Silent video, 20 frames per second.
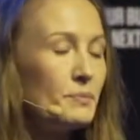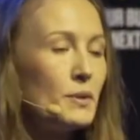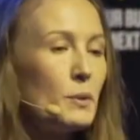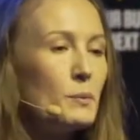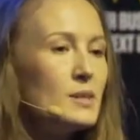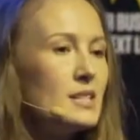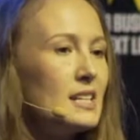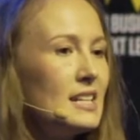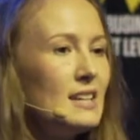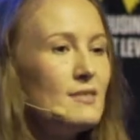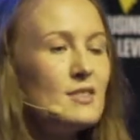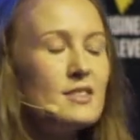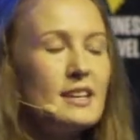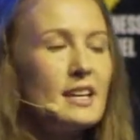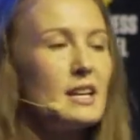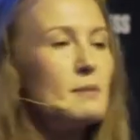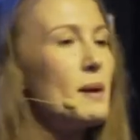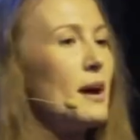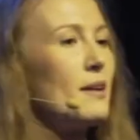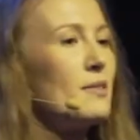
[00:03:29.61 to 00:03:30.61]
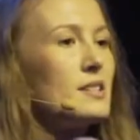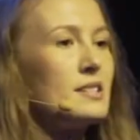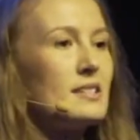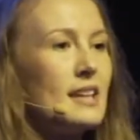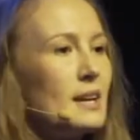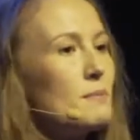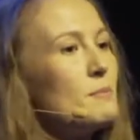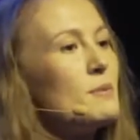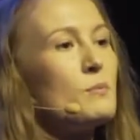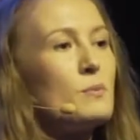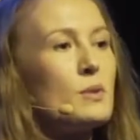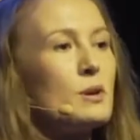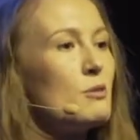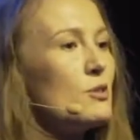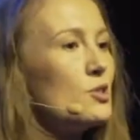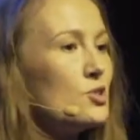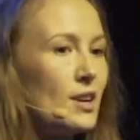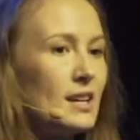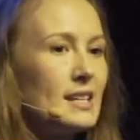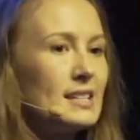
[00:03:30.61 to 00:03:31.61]
We didn't even think about the segment we were
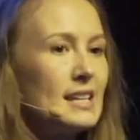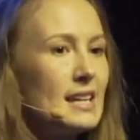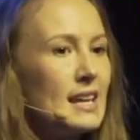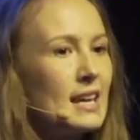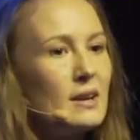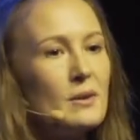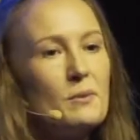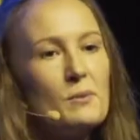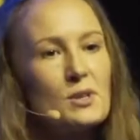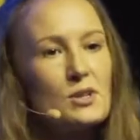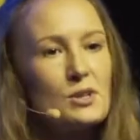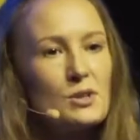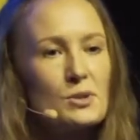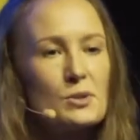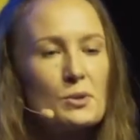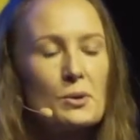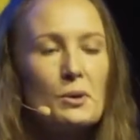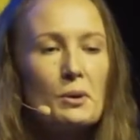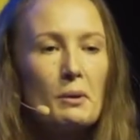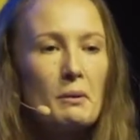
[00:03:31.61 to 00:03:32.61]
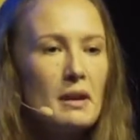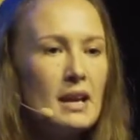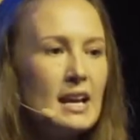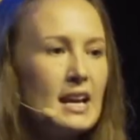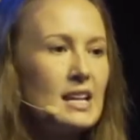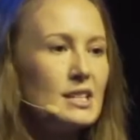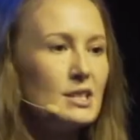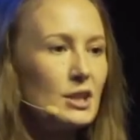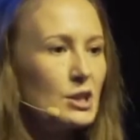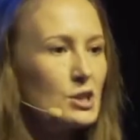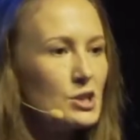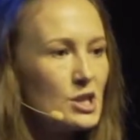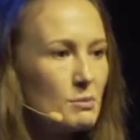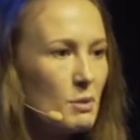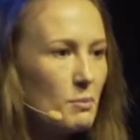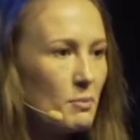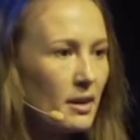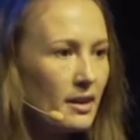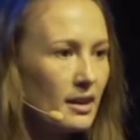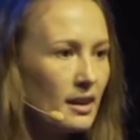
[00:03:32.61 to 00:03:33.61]
addressing. We just thought, it's a consumer
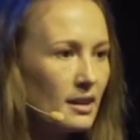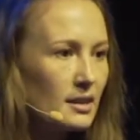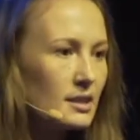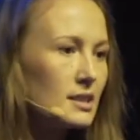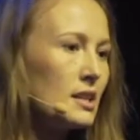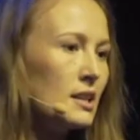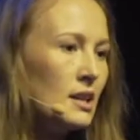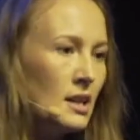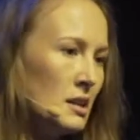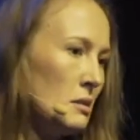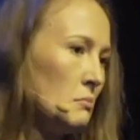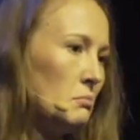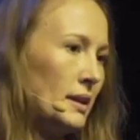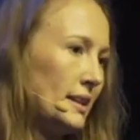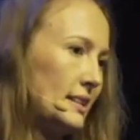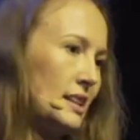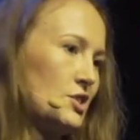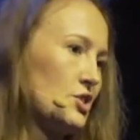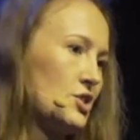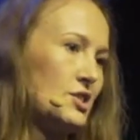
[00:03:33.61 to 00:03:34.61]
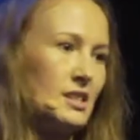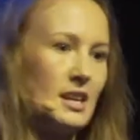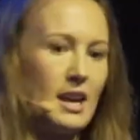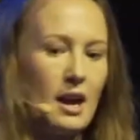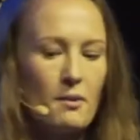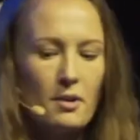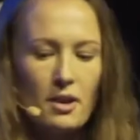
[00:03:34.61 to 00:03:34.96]
product. Like, let's just see how